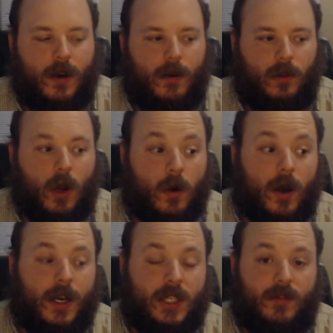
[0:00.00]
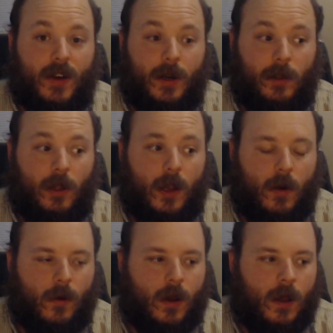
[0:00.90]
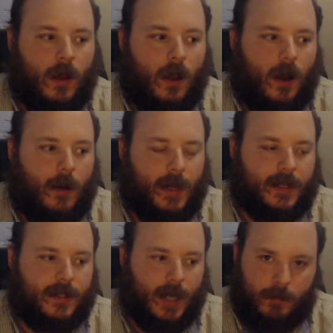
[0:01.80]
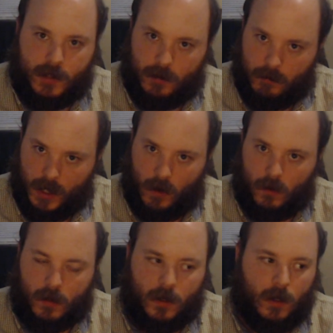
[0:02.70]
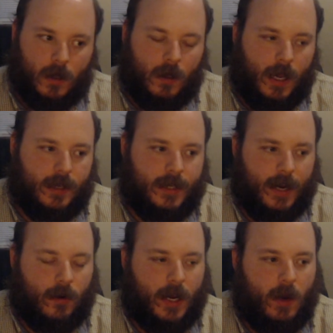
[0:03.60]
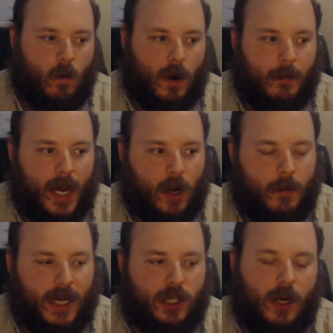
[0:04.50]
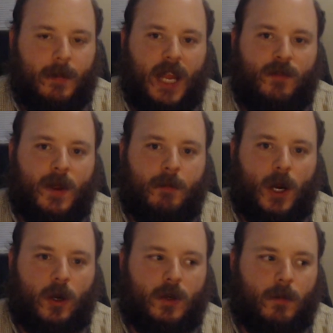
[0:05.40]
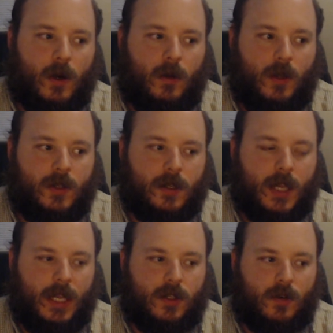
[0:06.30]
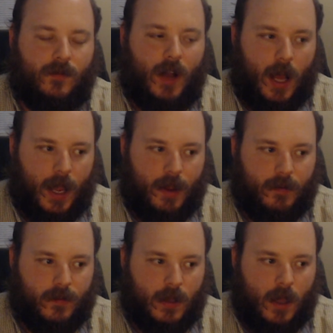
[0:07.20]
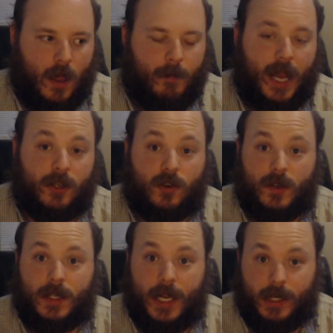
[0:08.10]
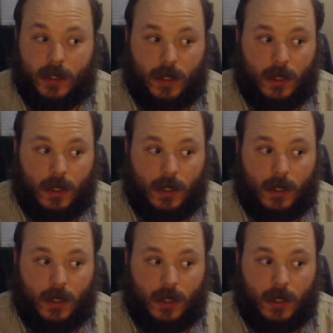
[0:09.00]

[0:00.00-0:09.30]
load on it is very low, except in milk and dairy, where Mycobacterium avium paratuberculosis can survive pasteurization